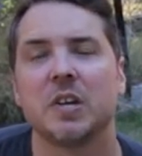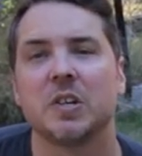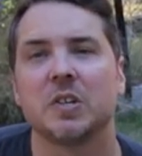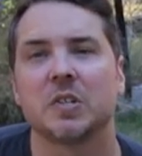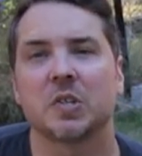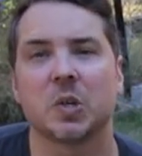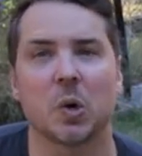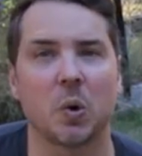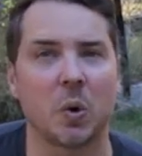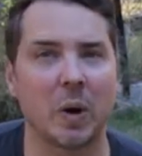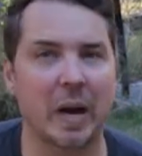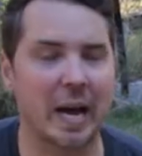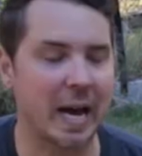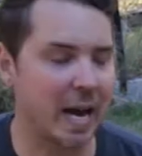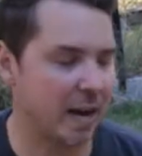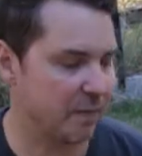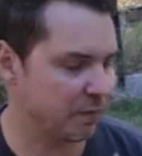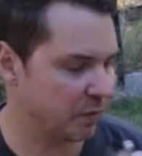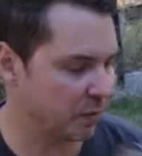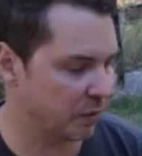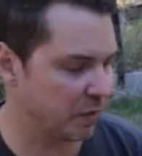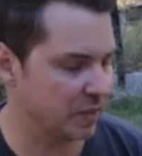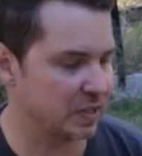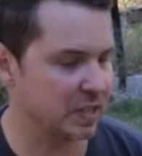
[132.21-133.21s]
So
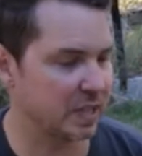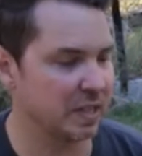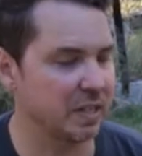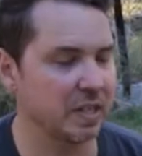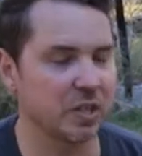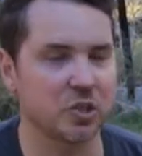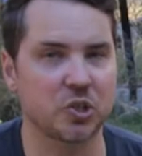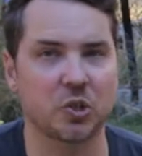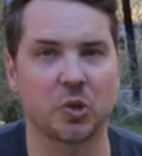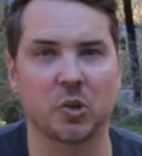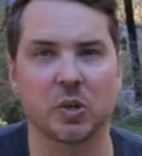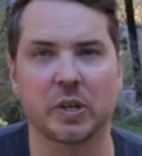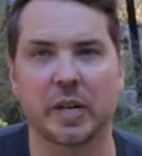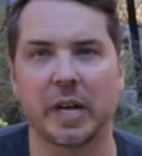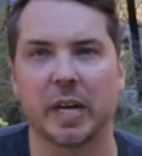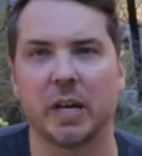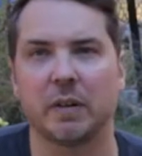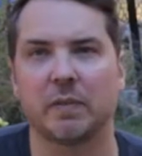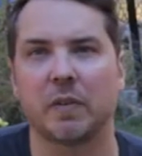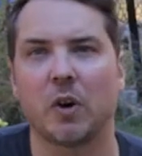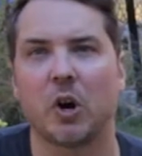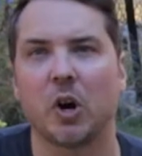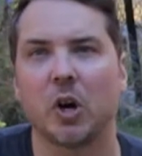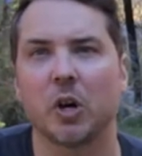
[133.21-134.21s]
after this initial
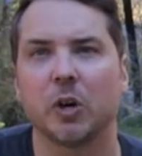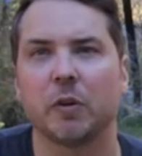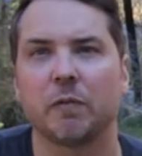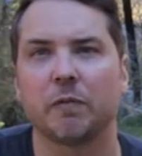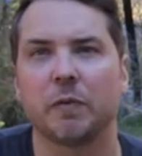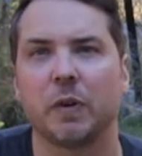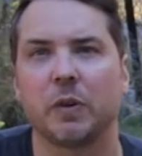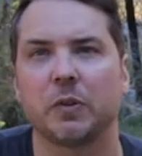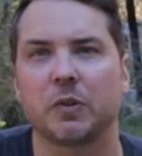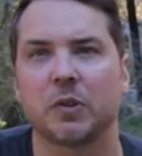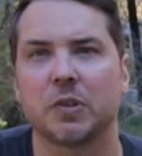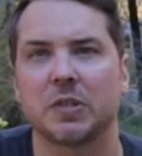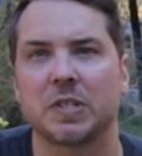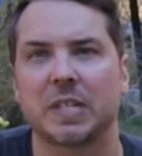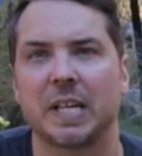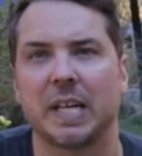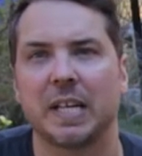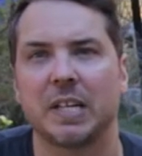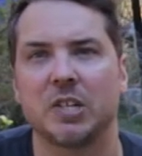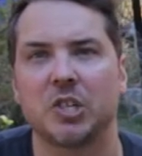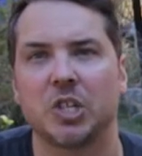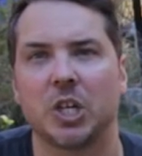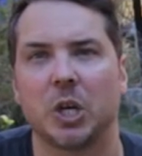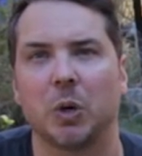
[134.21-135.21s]
kind of hard filter
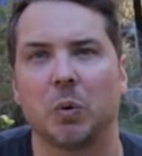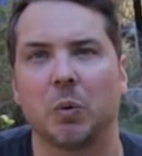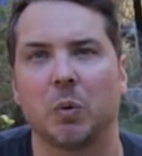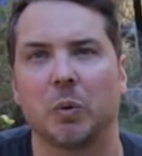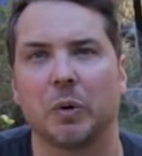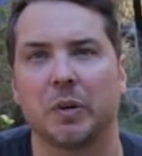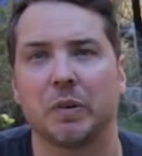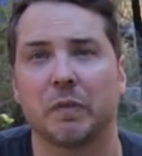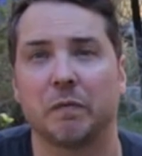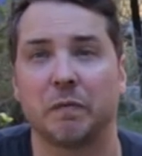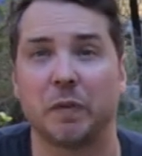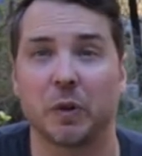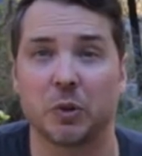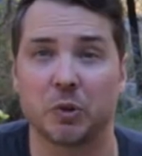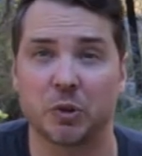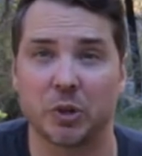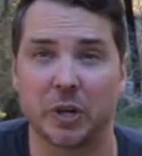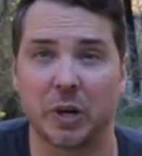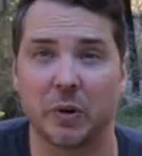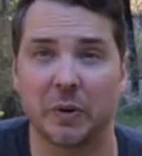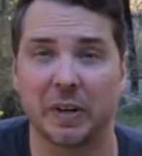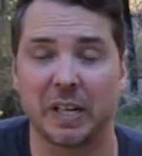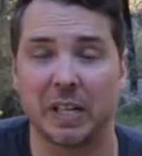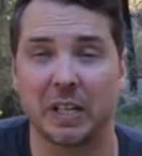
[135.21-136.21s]
stage here where we're
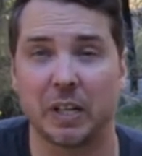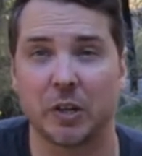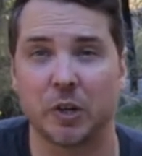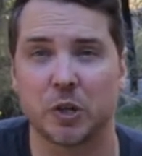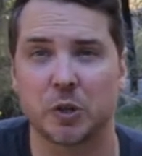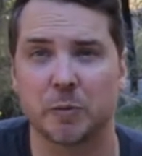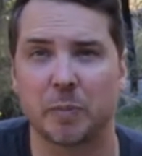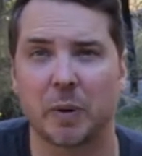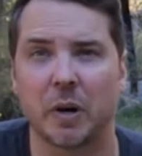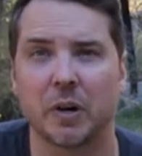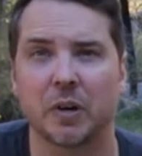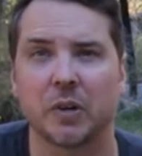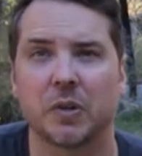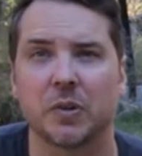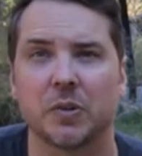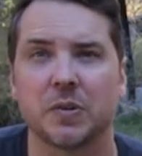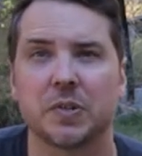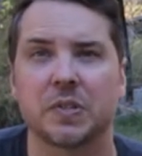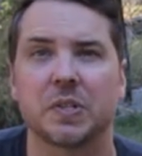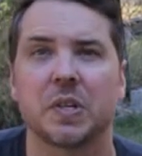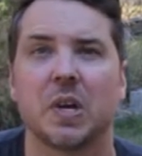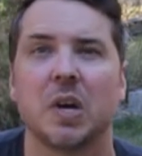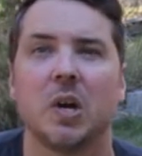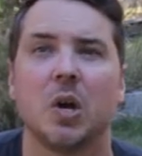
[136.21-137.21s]
filtering out any large
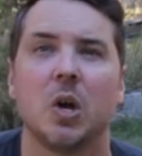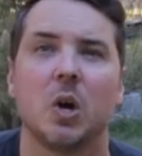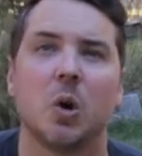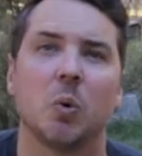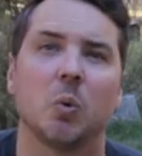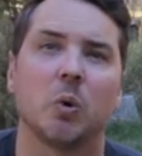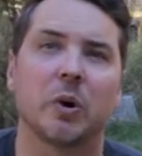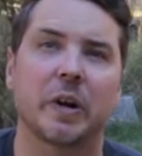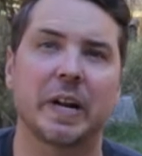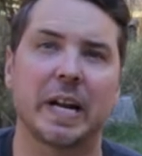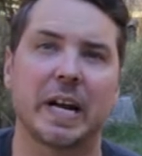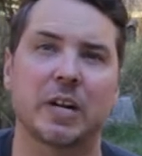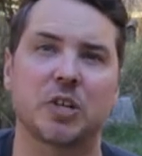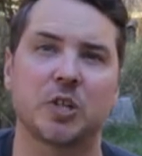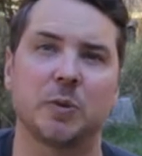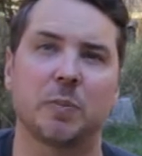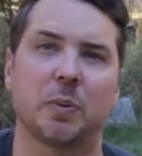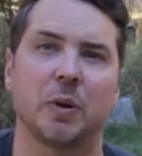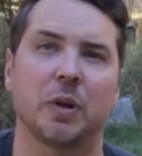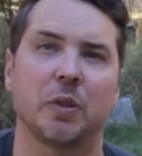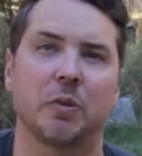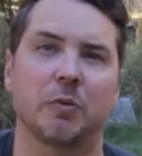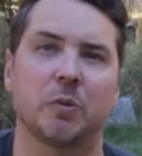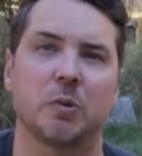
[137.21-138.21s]
particles, we're gonna actually
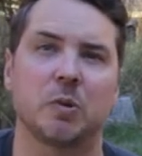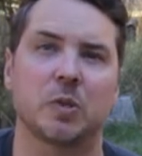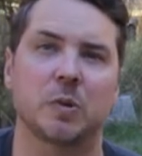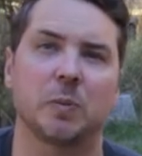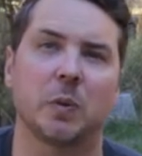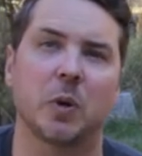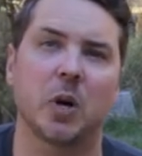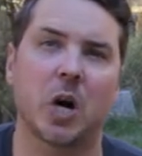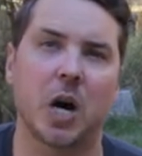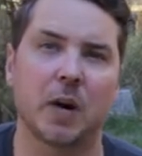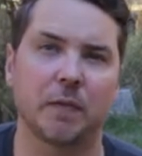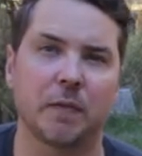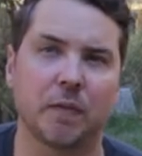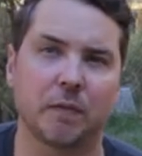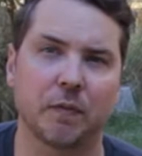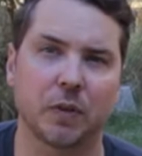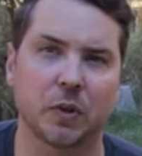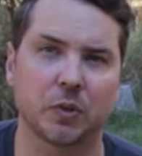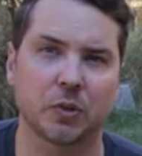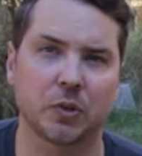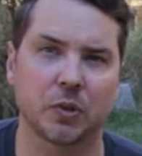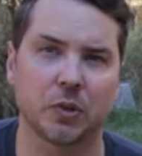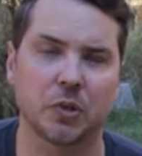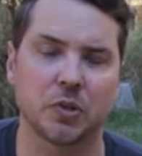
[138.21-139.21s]
put it through some coffee
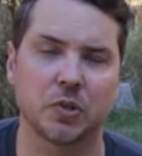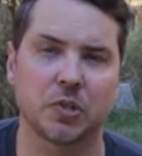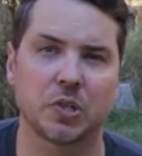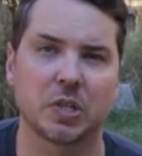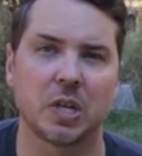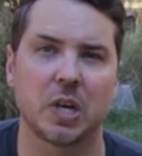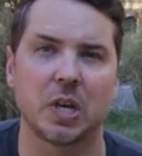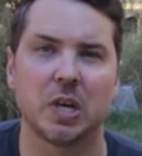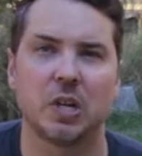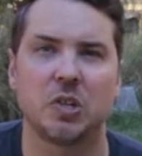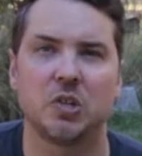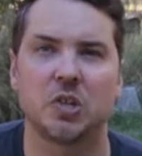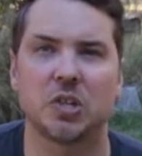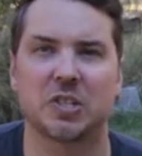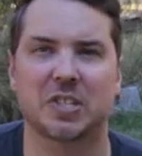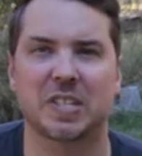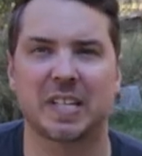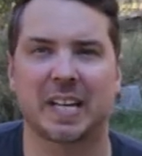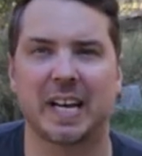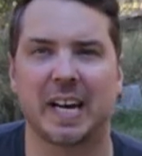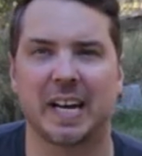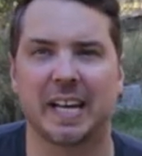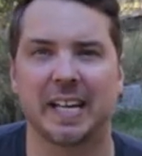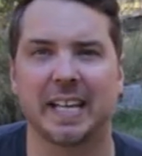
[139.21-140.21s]
filters just
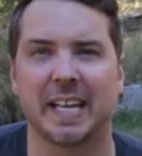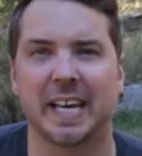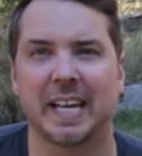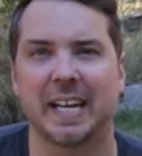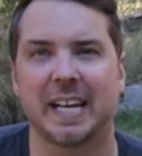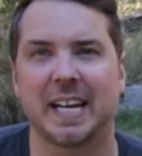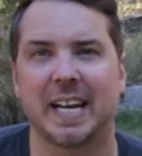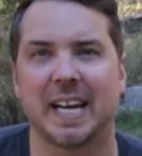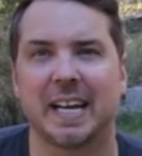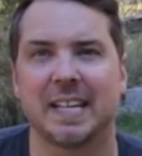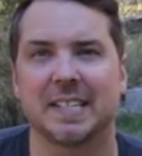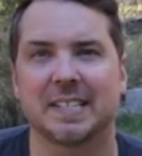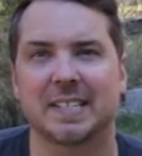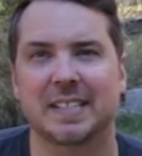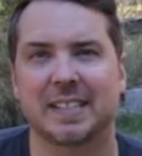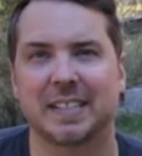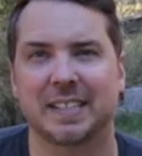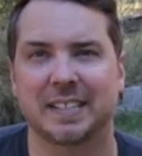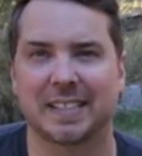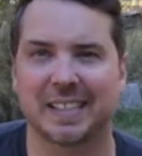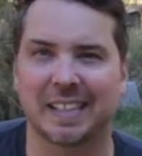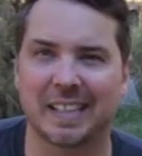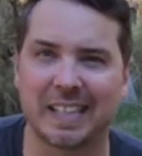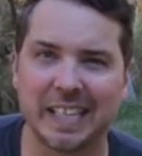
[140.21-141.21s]
to kind of get it as
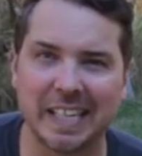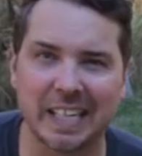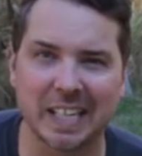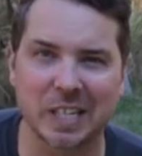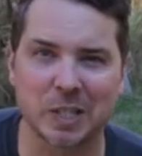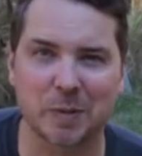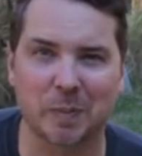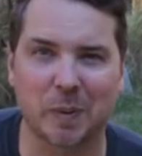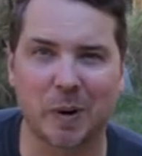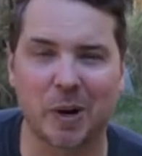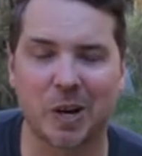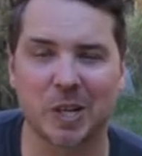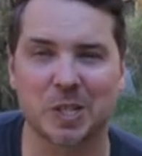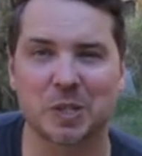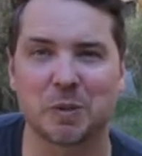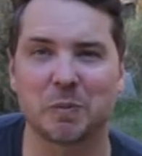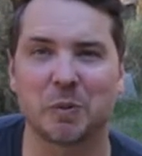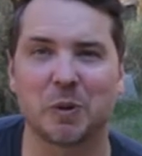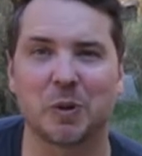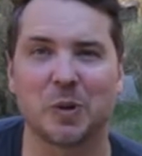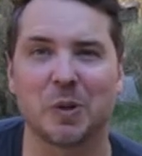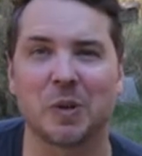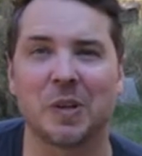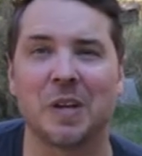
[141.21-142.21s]
clean as
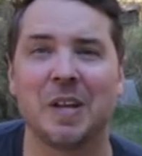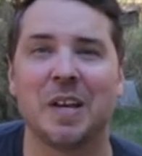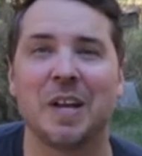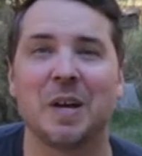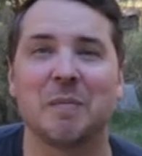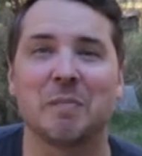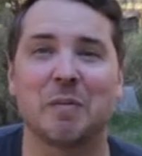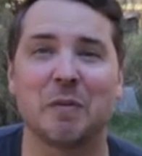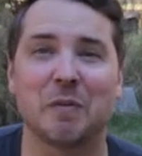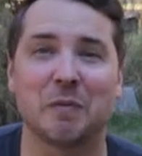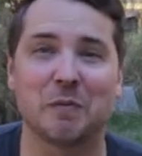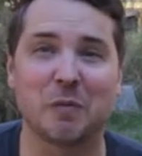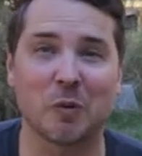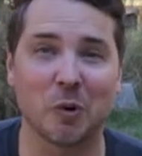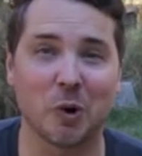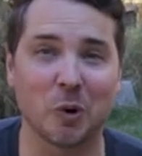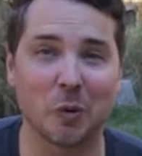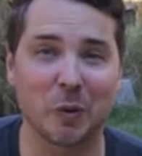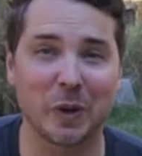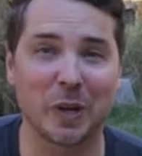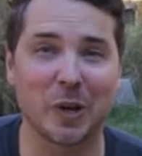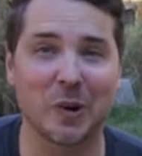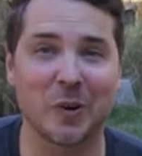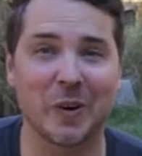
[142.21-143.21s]
possible
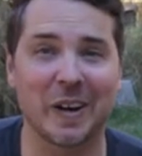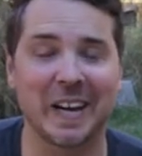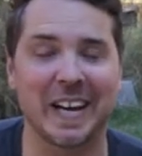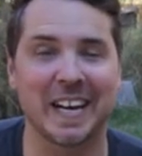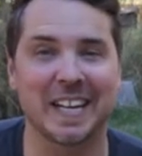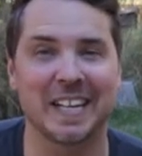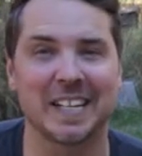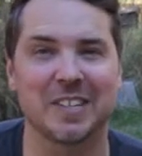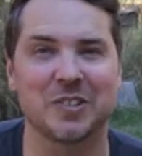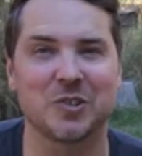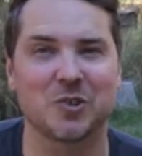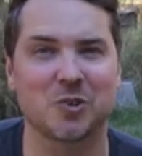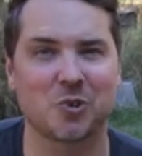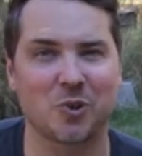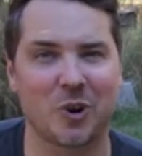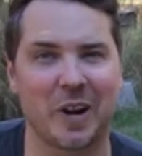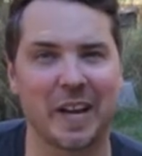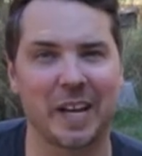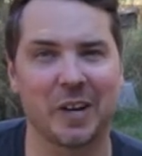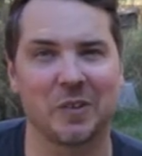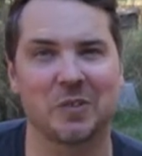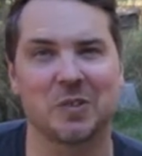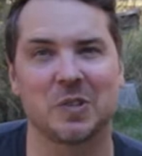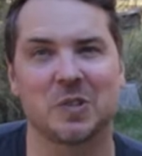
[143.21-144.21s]
before we go ahead and
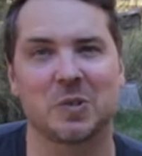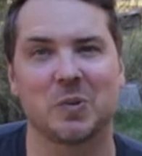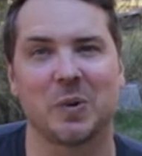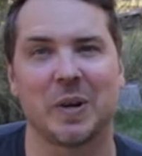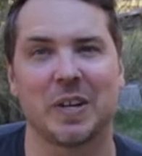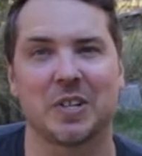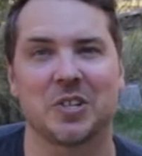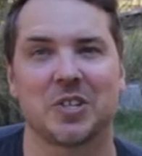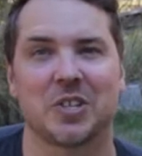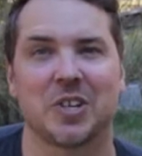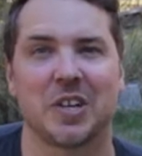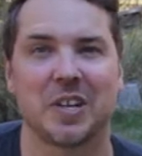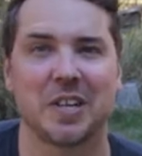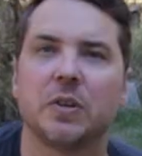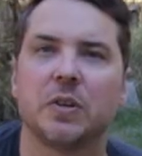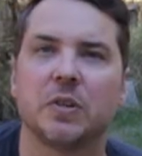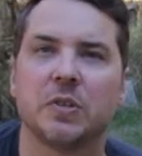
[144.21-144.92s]
try out the swish.